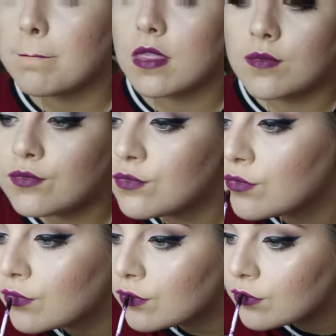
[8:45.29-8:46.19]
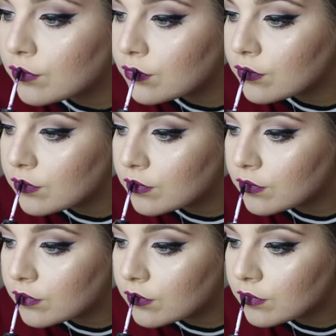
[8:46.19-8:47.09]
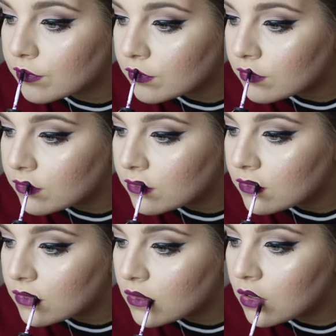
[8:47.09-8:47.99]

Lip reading: (silence)